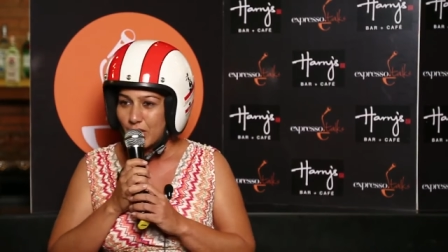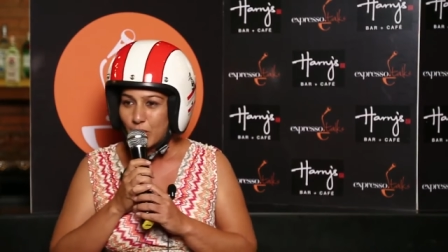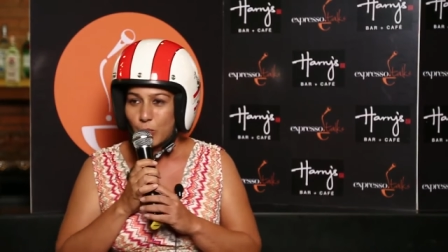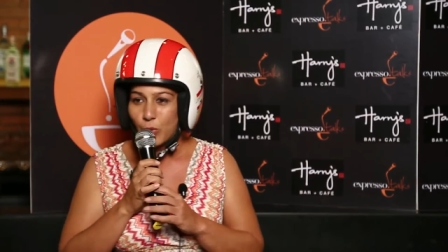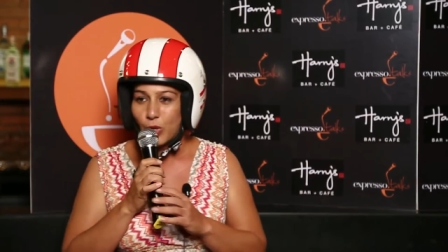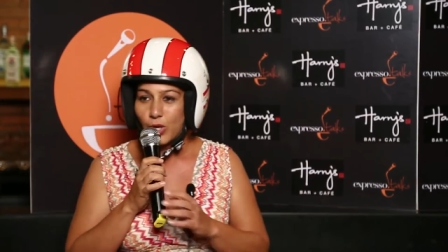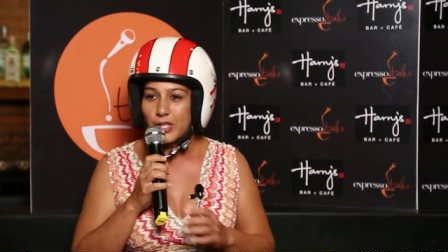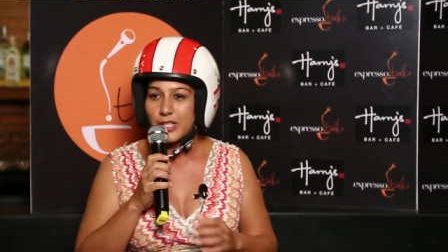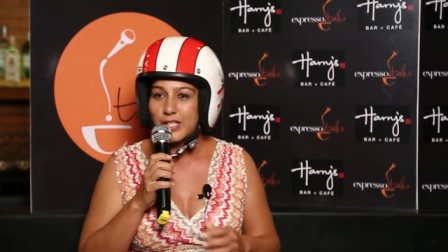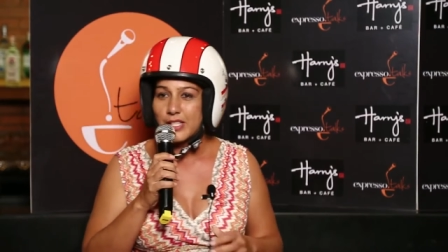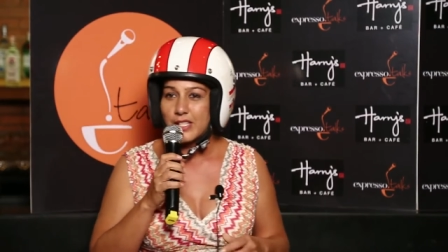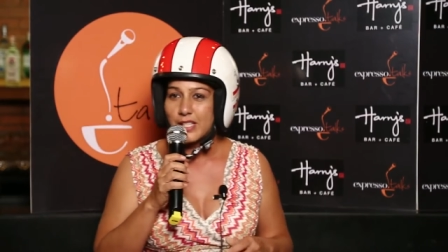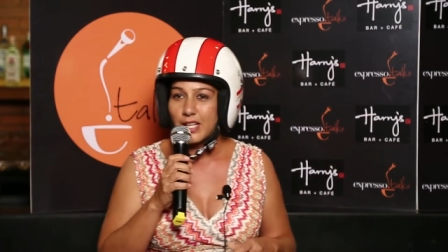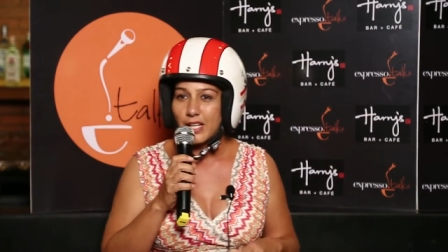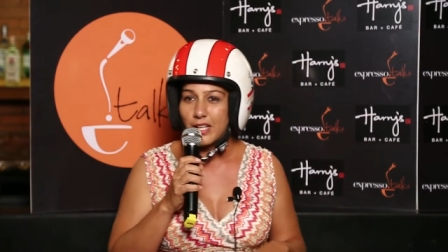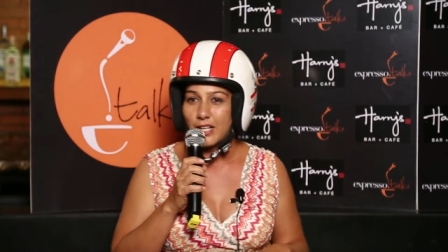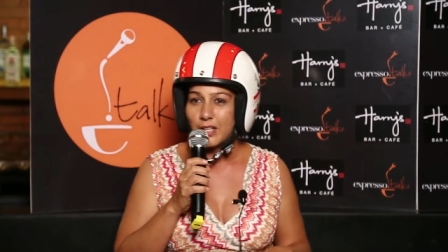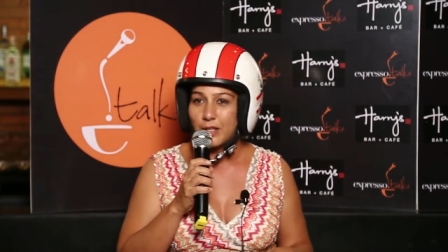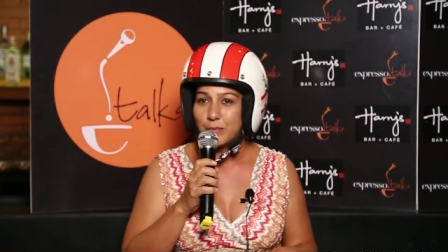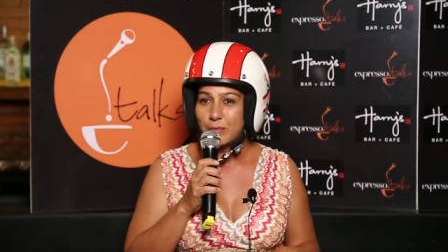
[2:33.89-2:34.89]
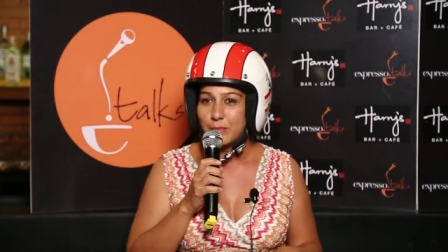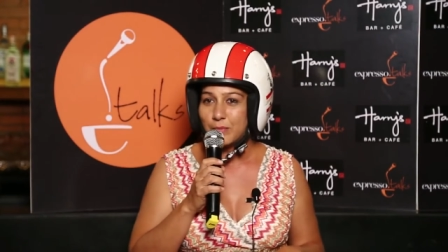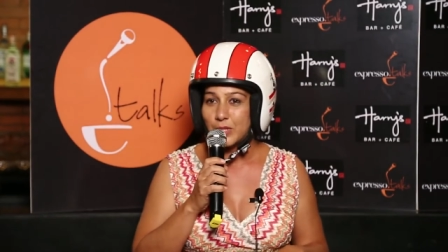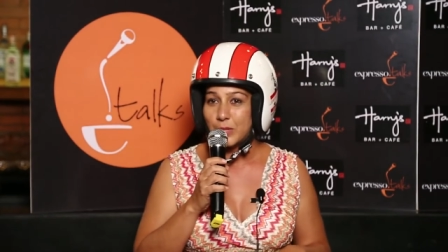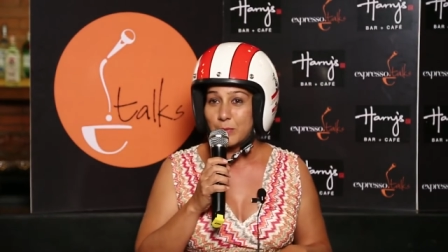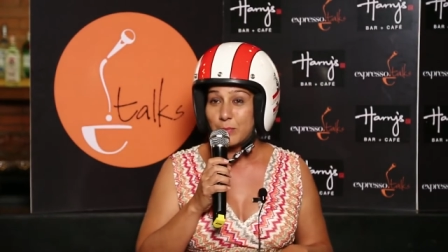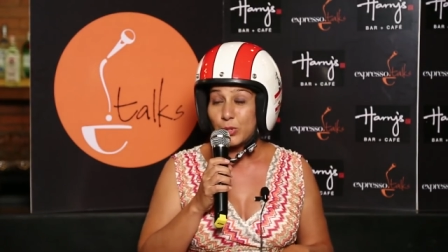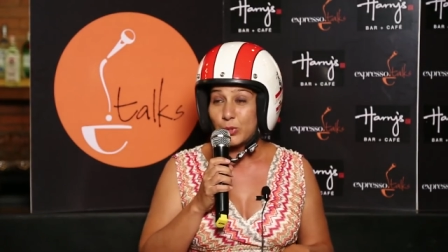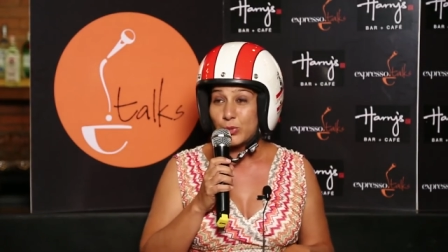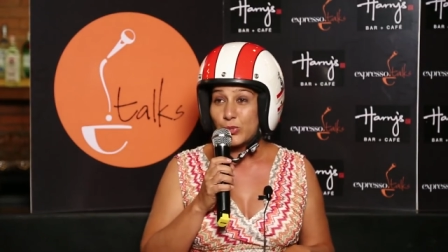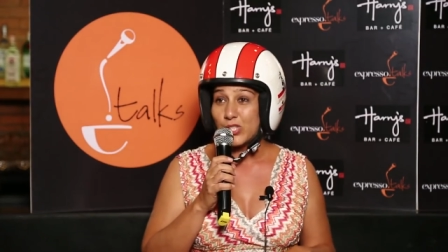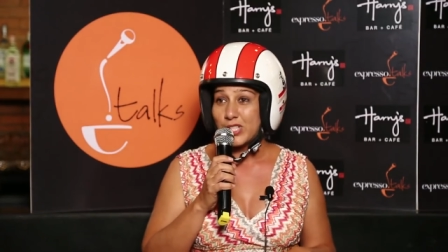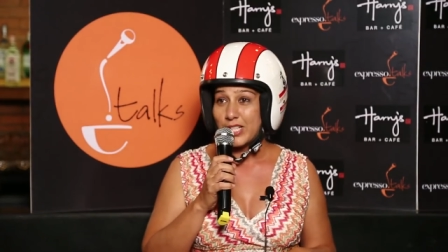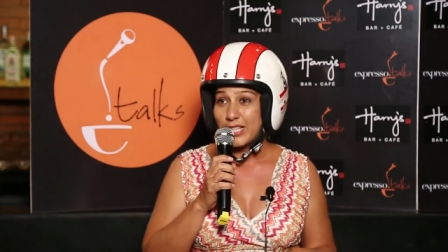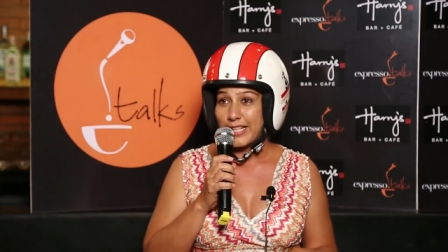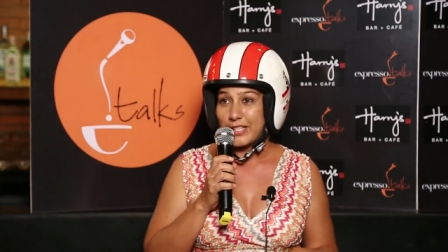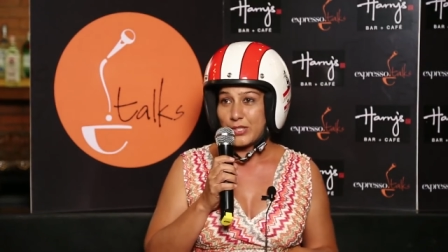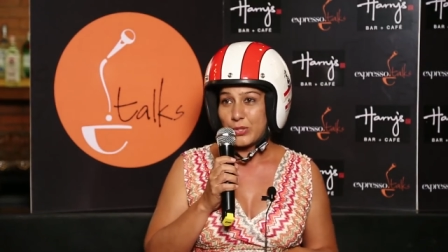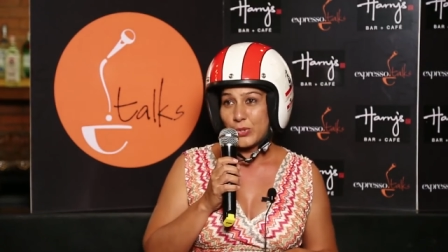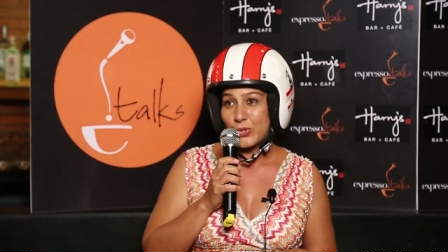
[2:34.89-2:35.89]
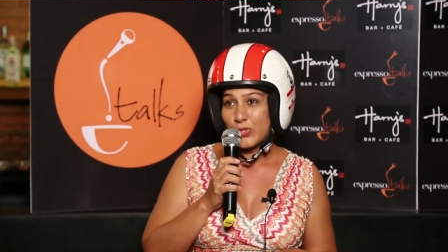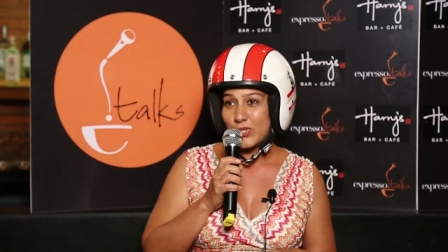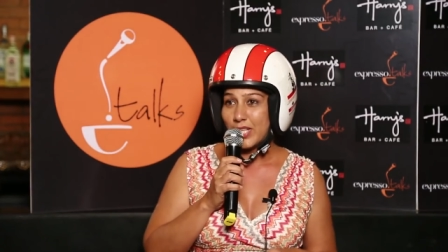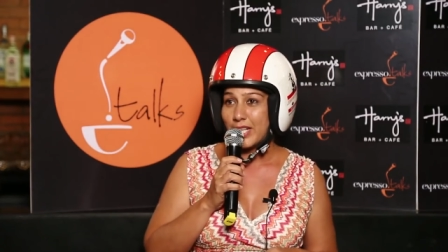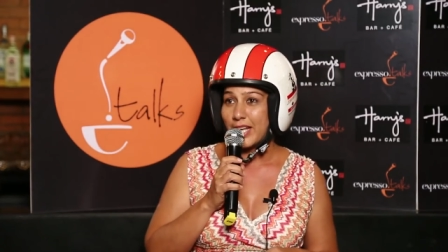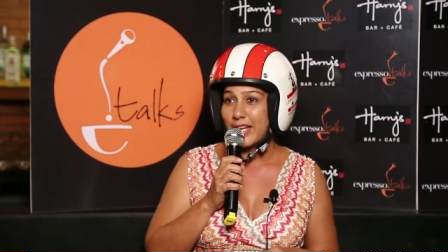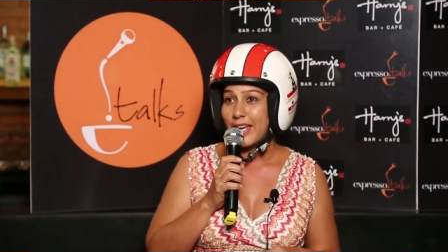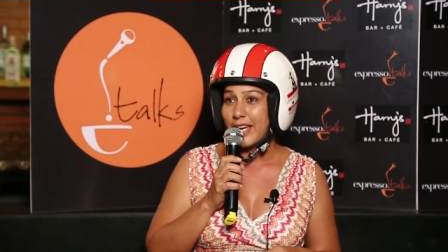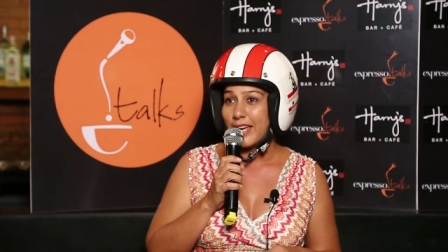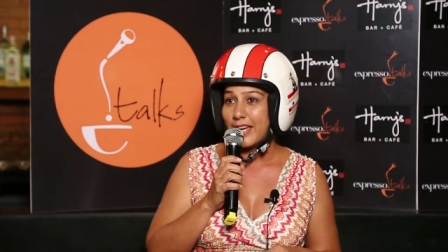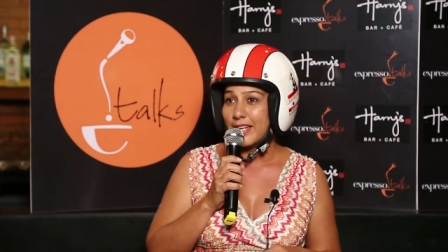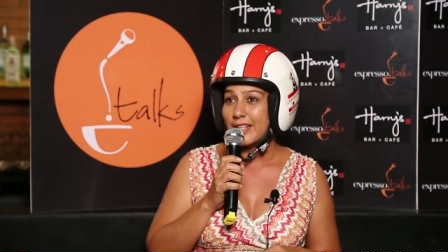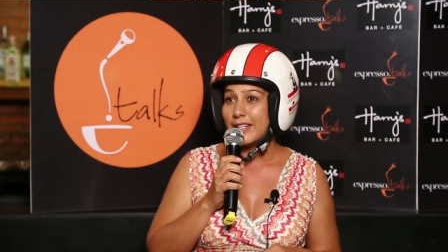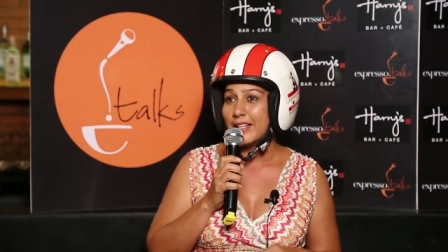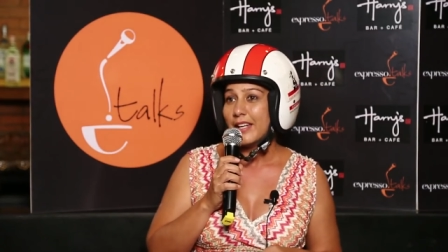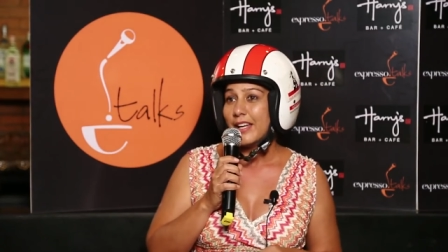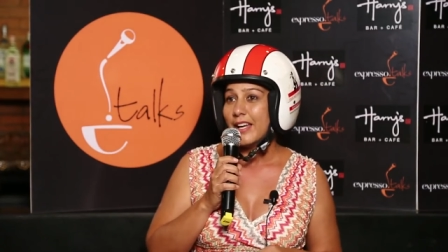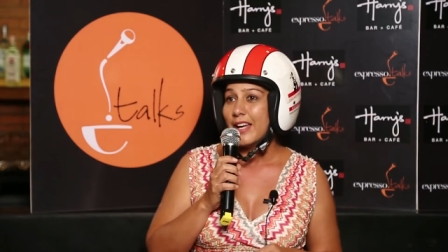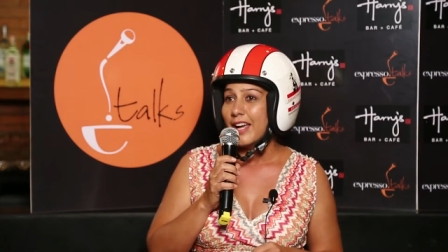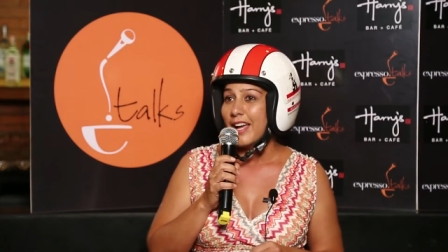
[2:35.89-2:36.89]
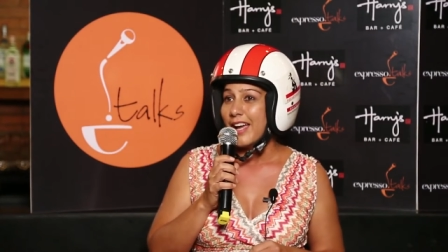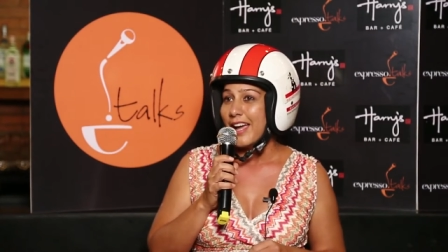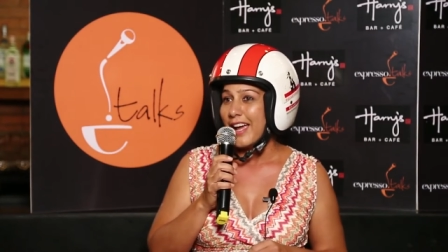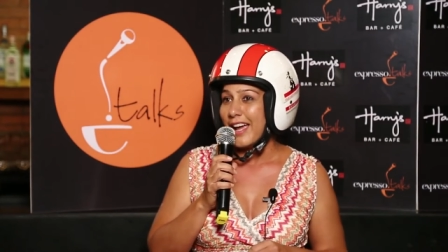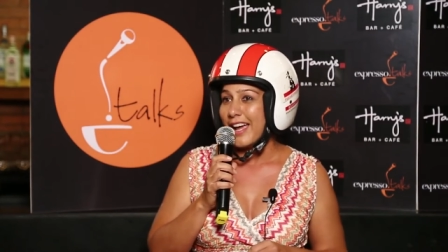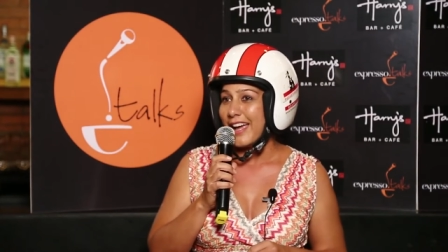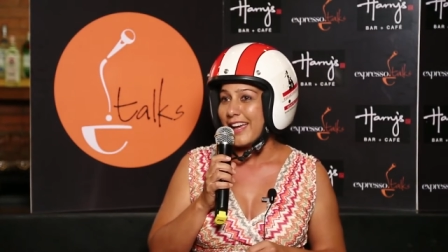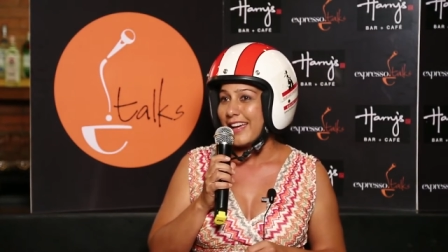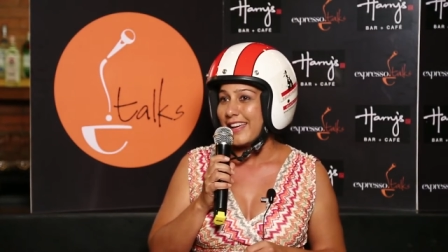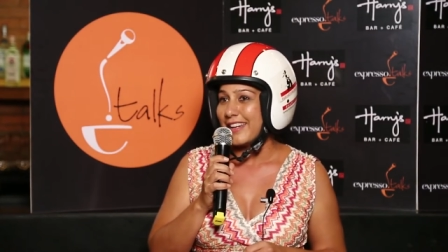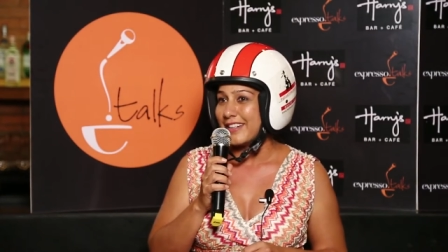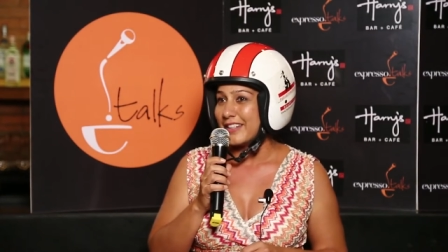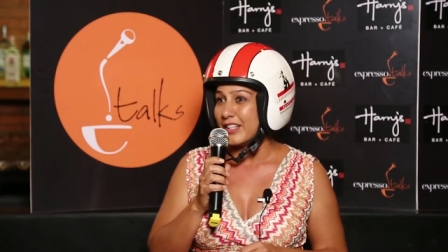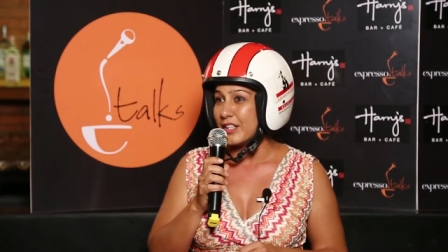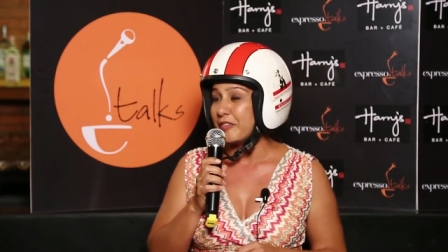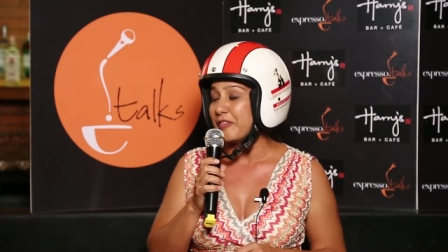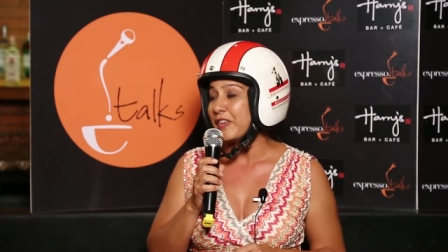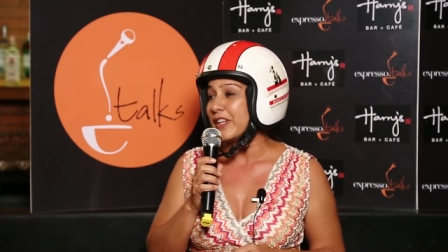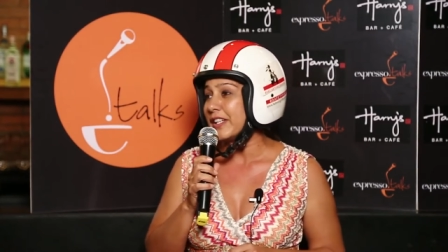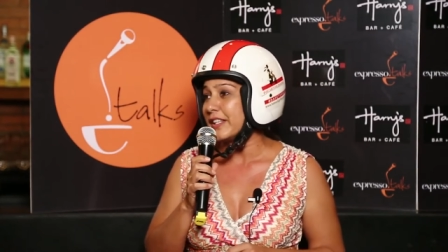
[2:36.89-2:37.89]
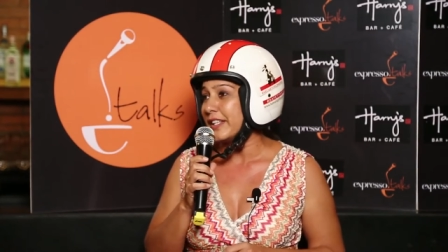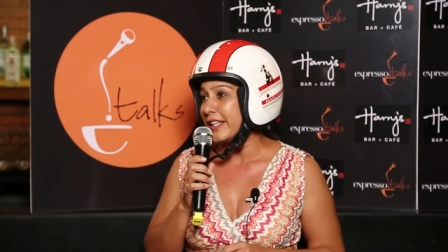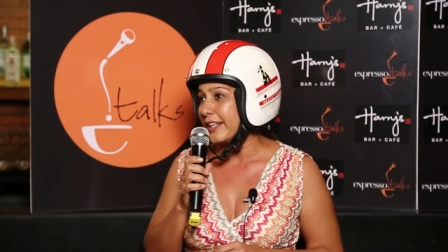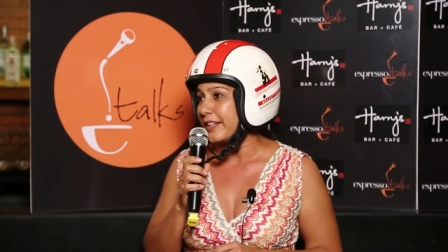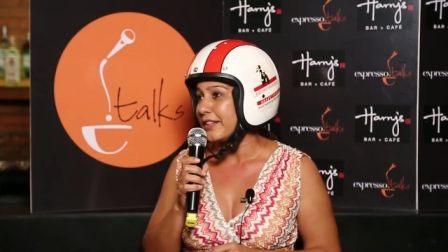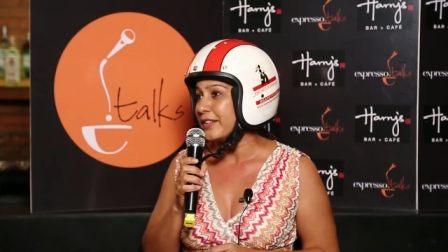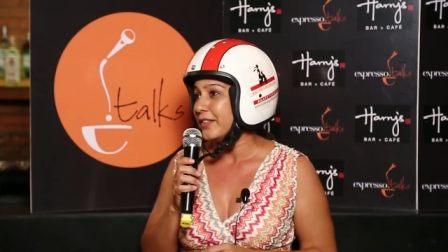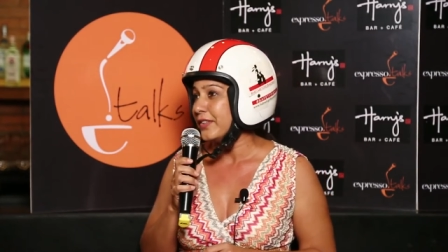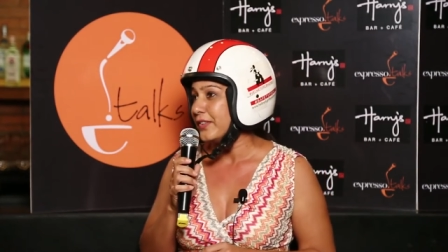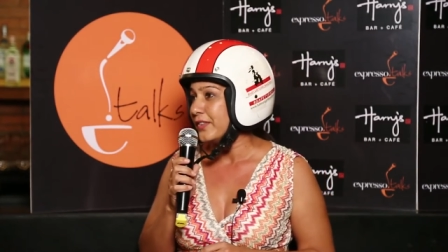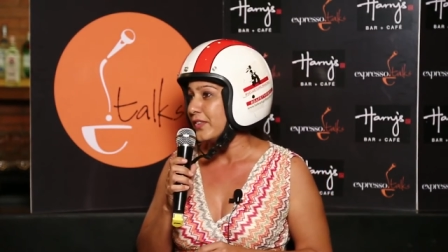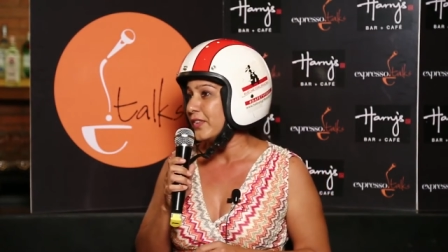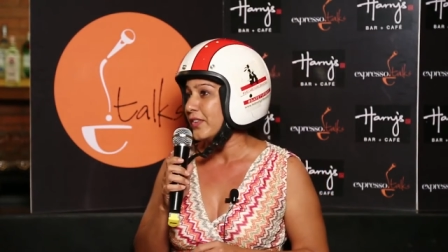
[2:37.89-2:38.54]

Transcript: was um, the blue stilettos that I had and a fingernail.